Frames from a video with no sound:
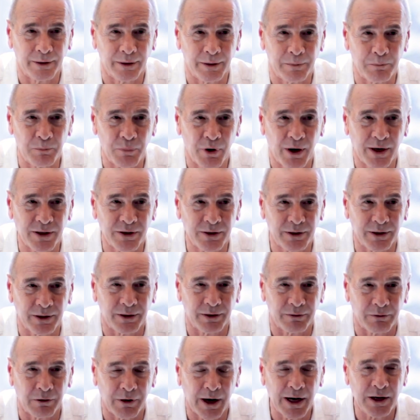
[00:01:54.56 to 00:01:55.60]
impressed
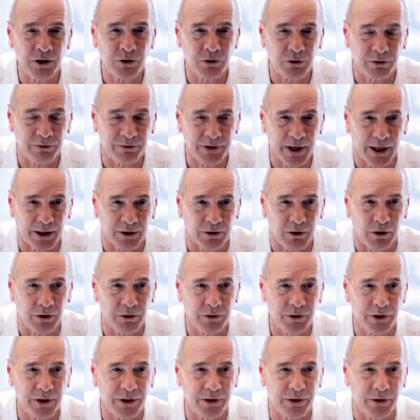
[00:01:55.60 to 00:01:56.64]
with the range of
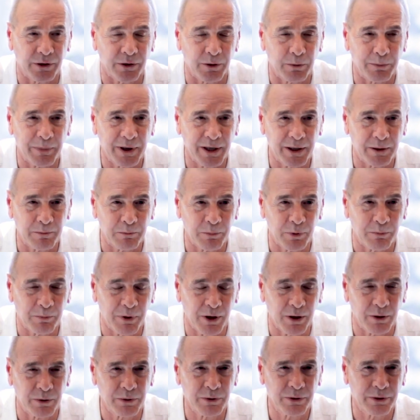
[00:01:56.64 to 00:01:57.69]
technologies that are being
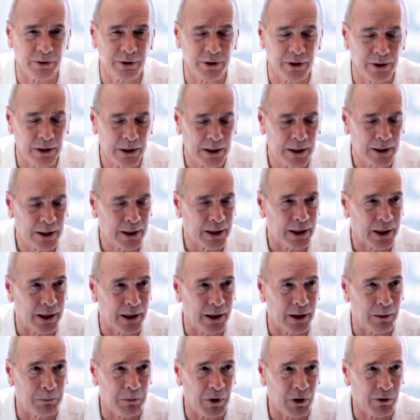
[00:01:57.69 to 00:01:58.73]
proposed,
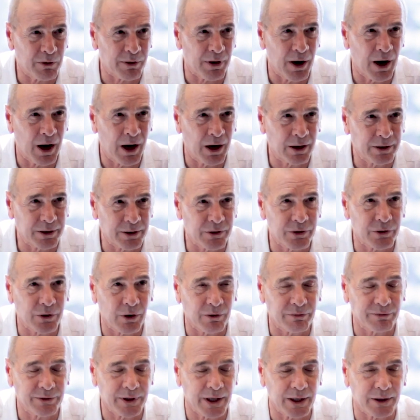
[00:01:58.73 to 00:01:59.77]
uh, both hard and
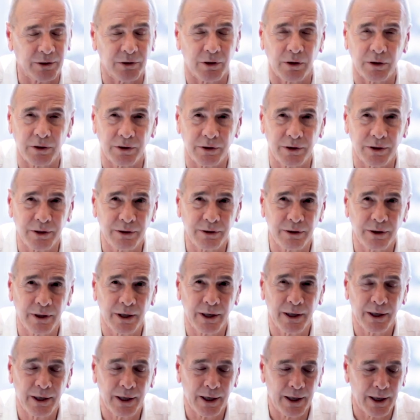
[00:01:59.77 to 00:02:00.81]
soft technologies,
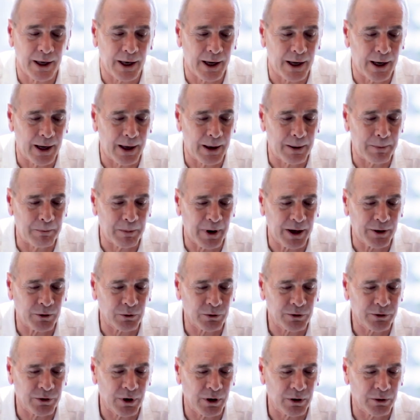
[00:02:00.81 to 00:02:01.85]
um, but
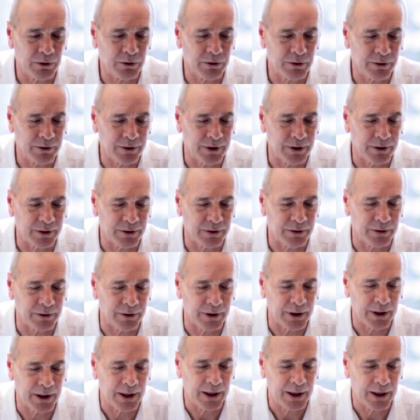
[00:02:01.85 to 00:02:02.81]
also the,